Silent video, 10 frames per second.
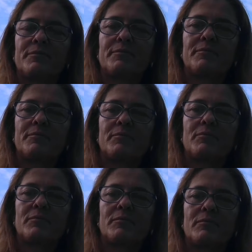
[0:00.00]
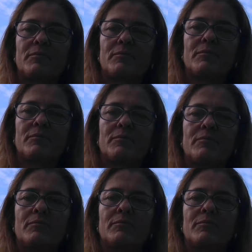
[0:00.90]

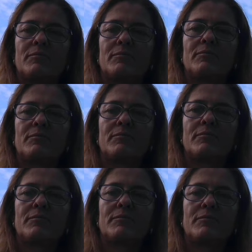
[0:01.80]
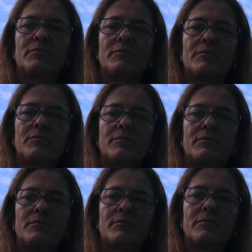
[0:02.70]

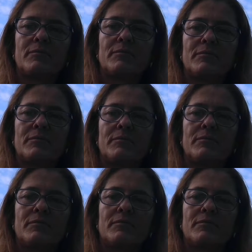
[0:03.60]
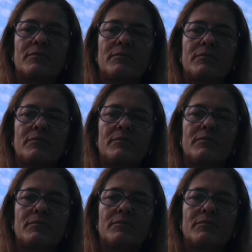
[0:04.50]

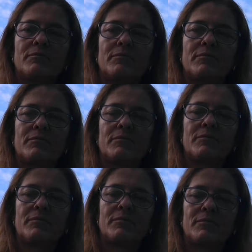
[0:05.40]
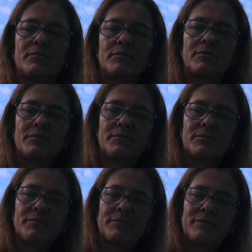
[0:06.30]

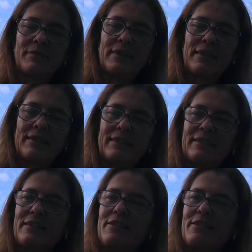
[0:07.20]
This person isn't speaking.